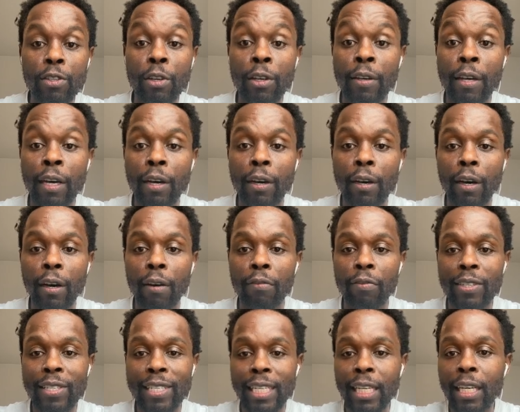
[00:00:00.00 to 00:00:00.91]
uh,
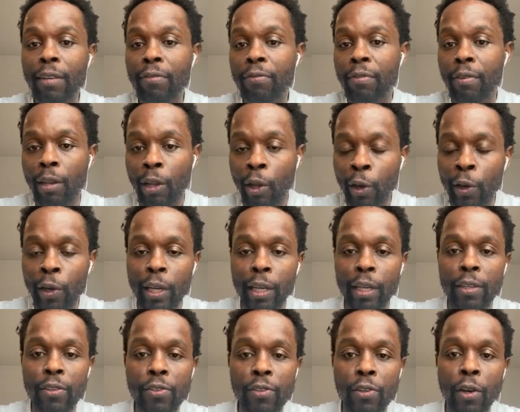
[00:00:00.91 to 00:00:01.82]
of self
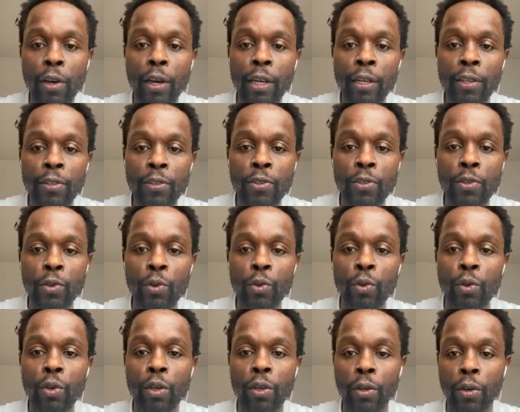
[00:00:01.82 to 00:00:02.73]
learning starting
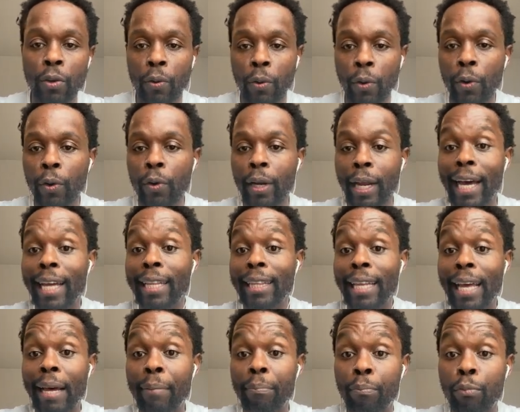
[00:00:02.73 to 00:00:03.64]
to occur at
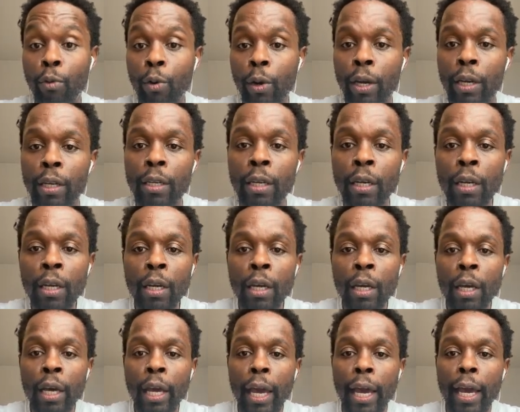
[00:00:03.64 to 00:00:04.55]
that point
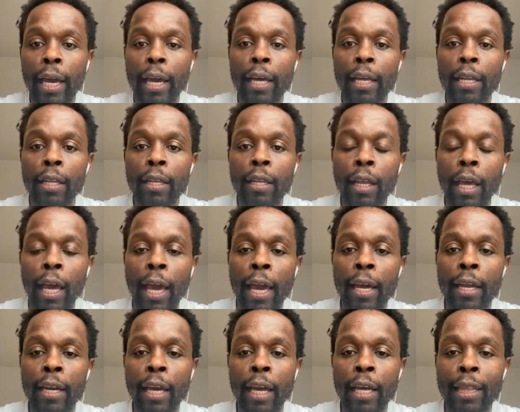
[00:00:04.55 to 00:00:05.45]
and
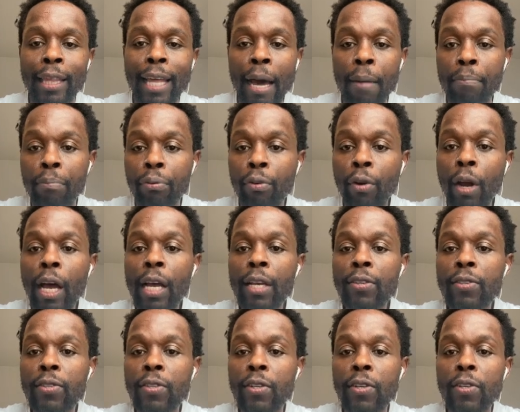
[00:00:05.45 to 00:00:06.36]
and in that
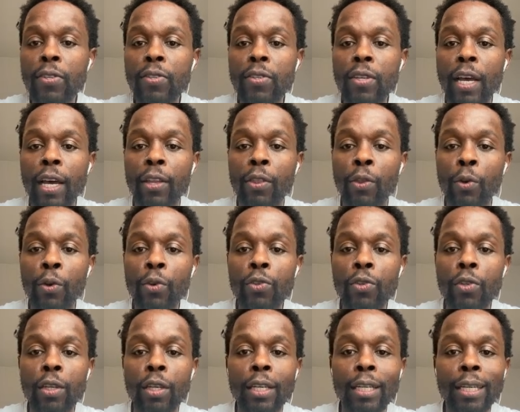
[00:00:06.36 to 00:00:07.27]
process uh,
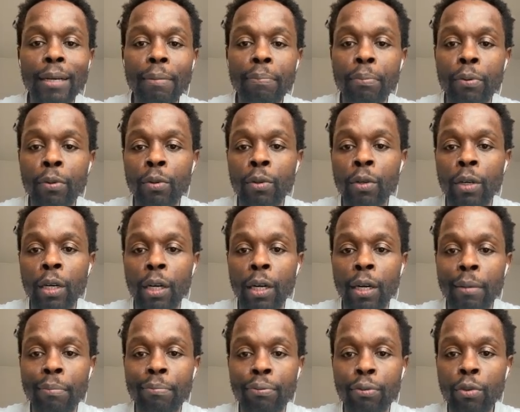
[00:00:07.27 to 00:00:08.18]
there's a couple
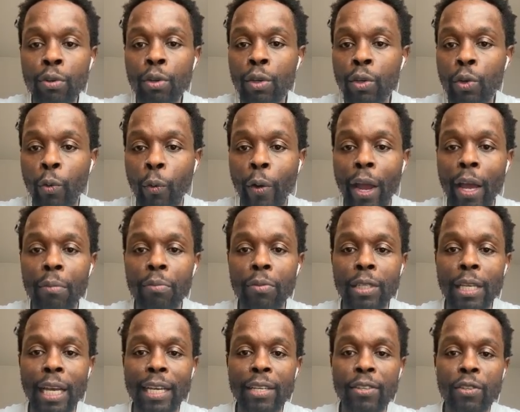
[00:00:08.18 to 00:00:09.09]
of
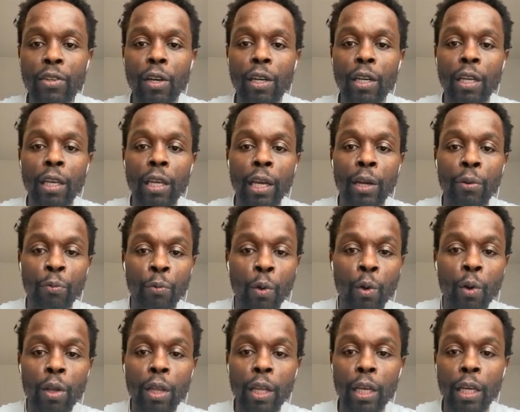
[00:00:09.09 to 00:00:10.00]
programs that starting
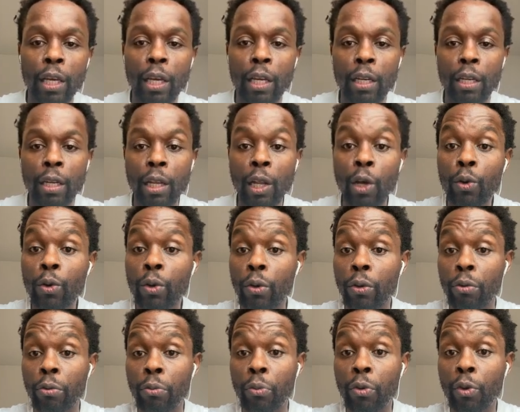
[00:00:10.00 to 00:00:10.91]
enrolling in
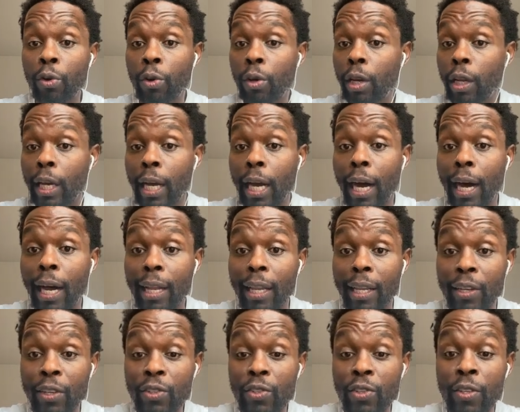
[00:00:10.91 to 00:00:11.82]
local community
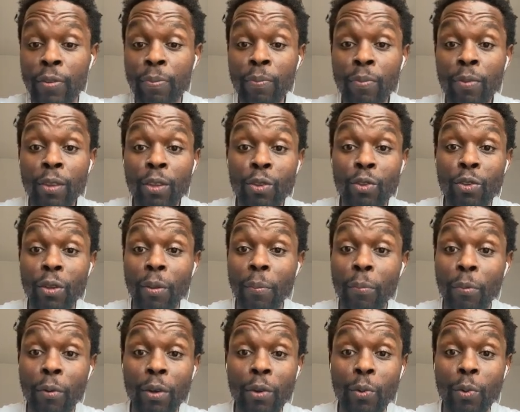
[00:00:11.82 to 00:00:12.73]
college to the
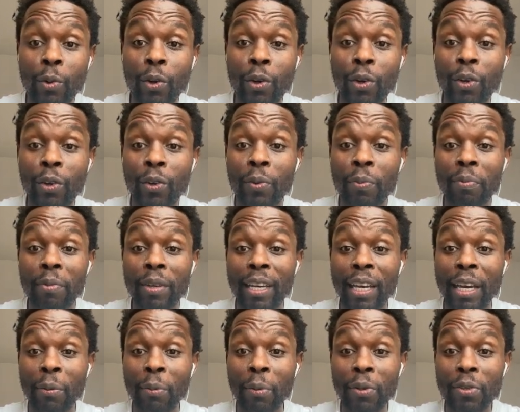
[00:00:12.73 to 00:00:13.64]
point where
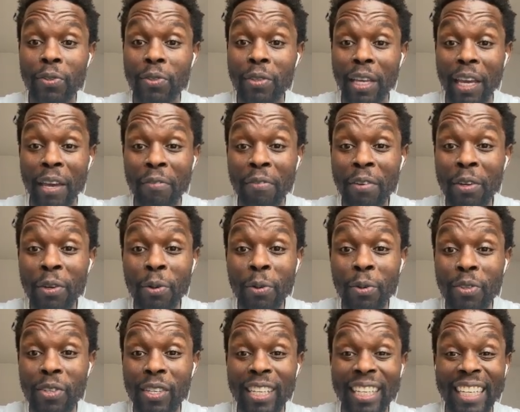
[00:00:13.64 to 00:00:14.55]
it was even though
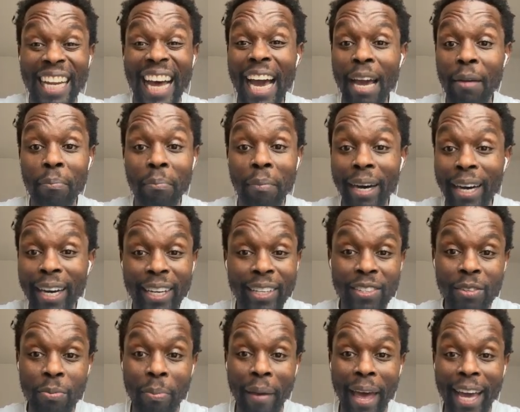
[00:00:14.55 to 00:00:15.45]
it was a nine
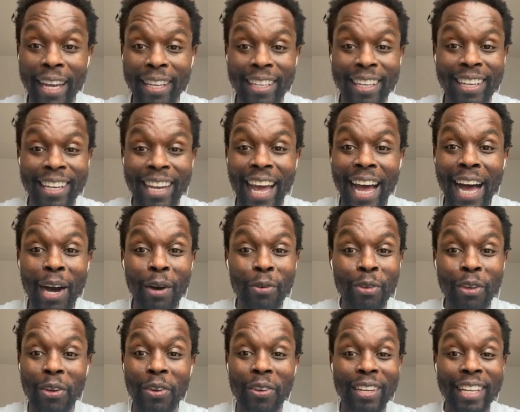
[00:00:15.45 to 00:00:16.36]
months back then now
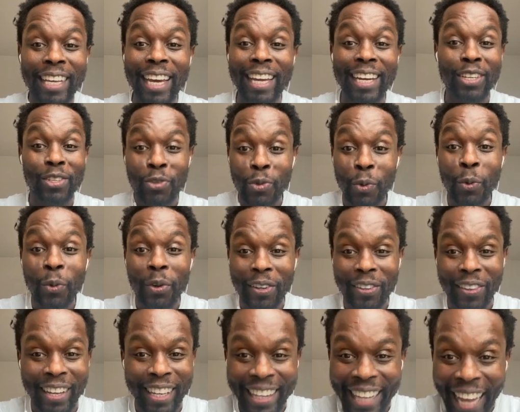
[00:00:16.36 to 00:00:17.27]
you could get it
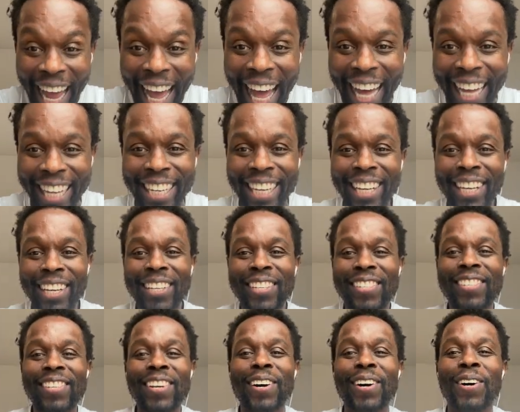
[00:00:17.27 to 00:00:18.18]
shorter than that
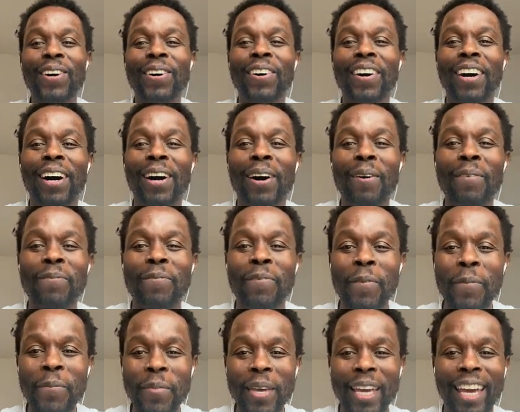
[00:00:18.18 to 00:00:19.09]
so uh,
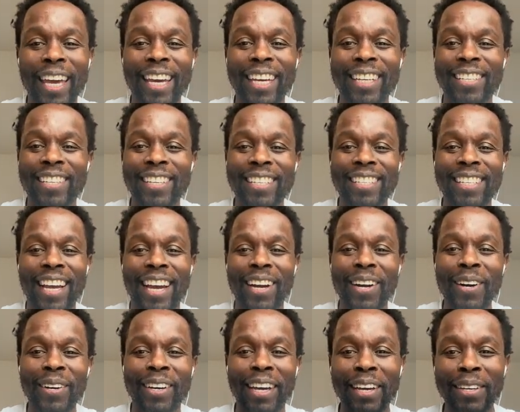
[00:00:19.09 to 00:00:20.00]
for me it's just
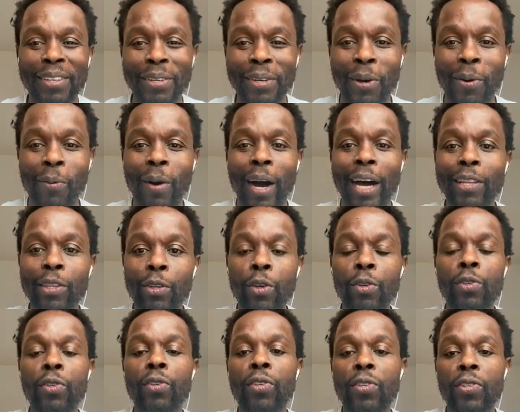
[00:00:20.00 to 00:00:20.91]
like okay you know what
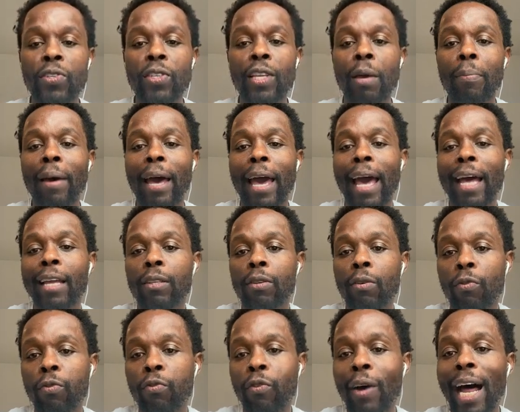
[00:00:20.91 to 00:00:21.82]
those are the steps i had
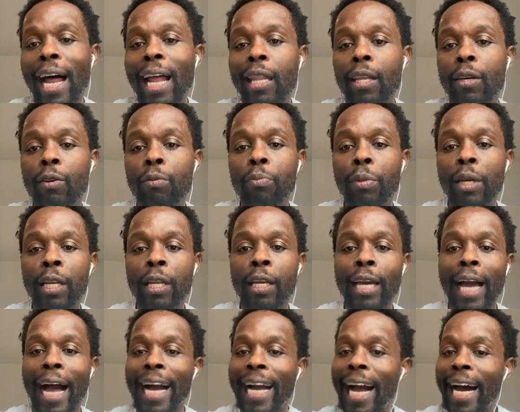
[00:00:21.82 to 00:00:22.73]
to follow
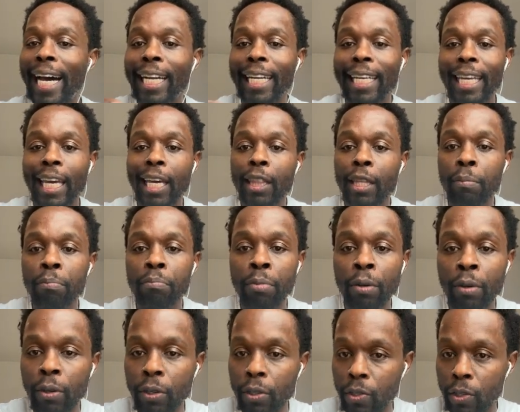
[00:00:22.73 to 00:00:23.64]
meaning i got to get the
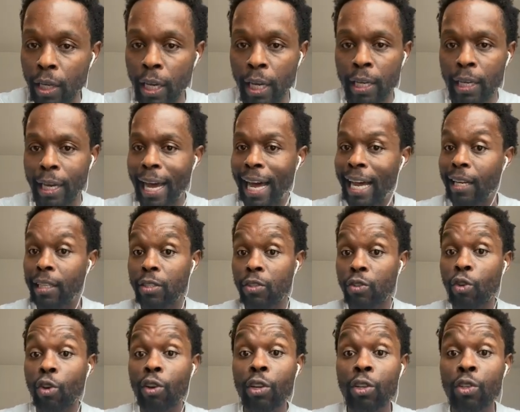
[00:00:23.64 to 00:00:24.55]
books and i'm
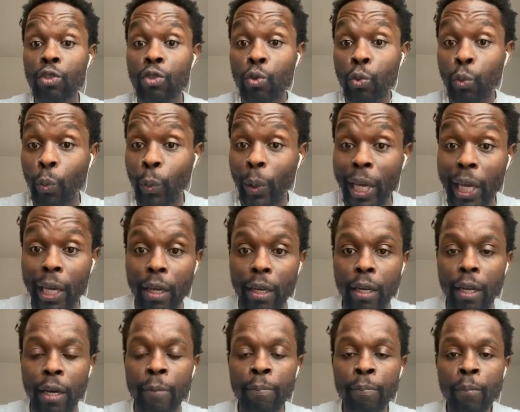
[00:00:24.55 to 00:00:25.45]
starting to
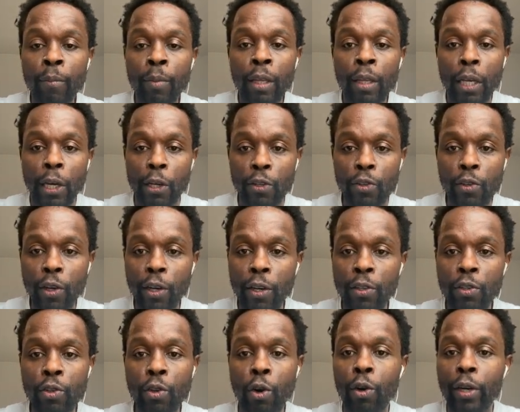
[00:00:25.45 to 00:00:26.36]
read i'm
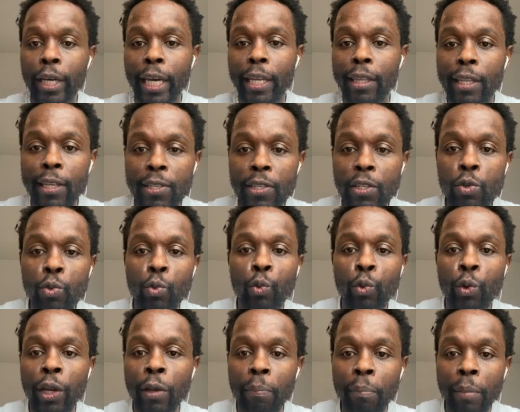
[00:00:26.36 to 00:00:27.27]
starting to okay this is
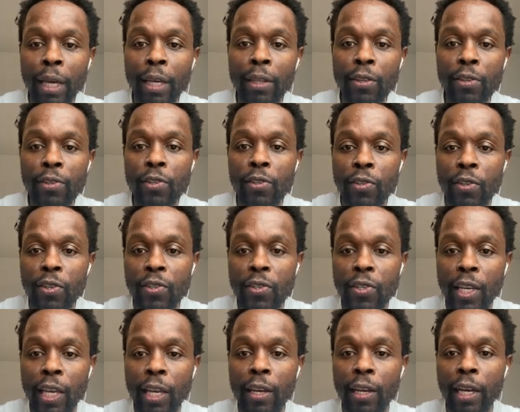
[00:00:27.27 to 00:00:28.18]
what it means this is the
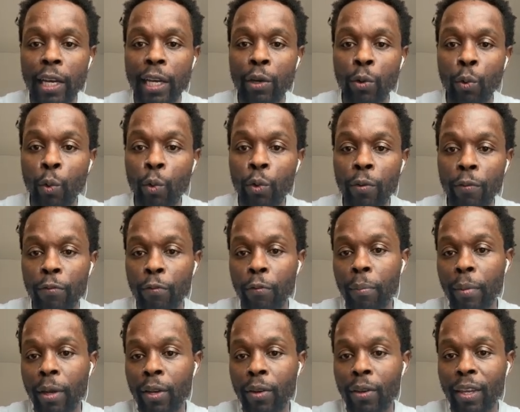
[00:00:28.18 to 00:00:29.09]
scale in order
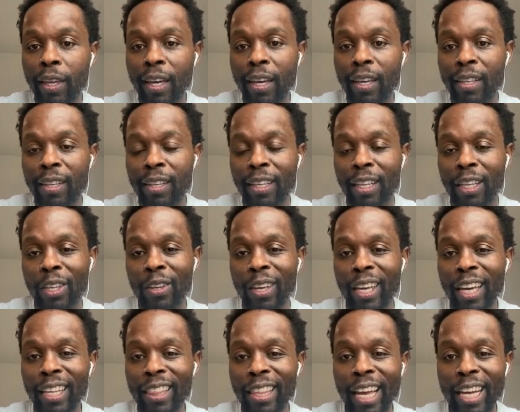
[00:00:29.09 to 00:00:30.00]
for me to get to
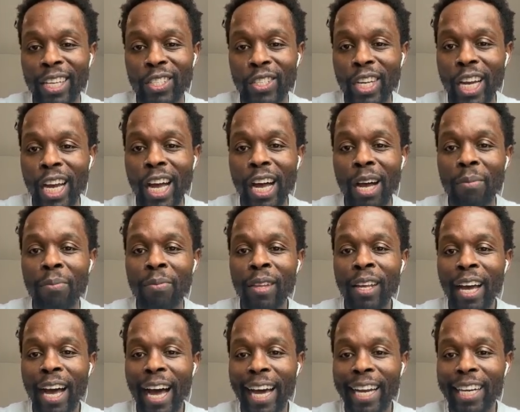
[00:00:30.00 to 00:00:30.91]
get that job,
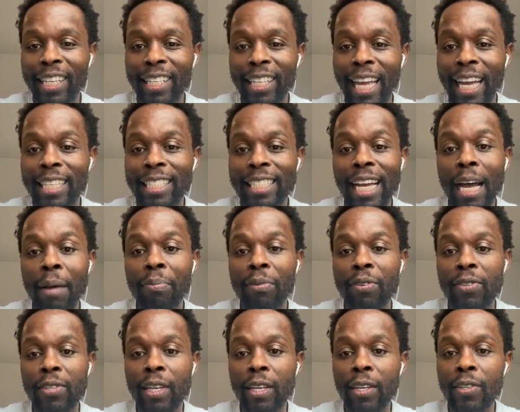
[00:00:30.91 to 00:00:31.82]
I need that type
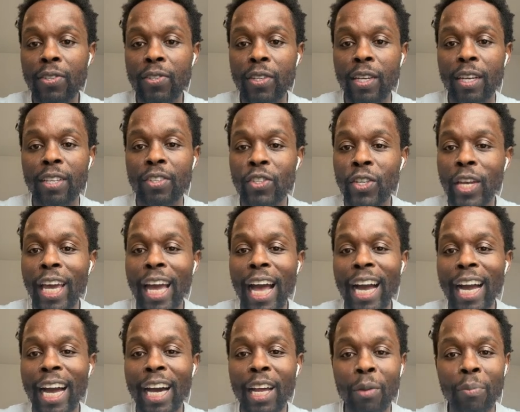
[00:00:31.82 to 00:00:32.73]
of skill set. Jay,
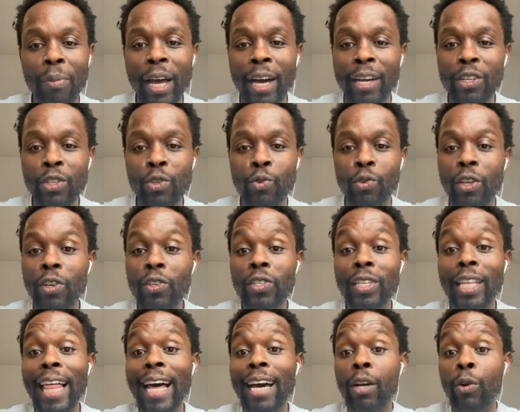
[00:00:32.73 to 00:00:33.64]
I got to be honest with you,
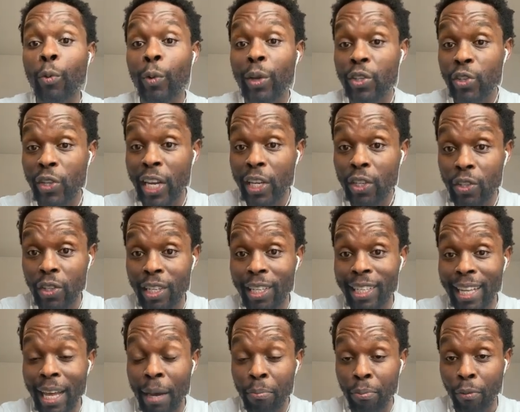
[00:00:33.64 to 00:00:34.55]
there's a lot of rejection
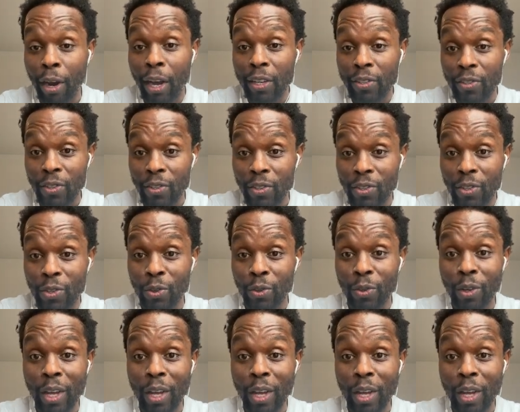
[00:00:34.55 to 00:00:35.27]
in that process too.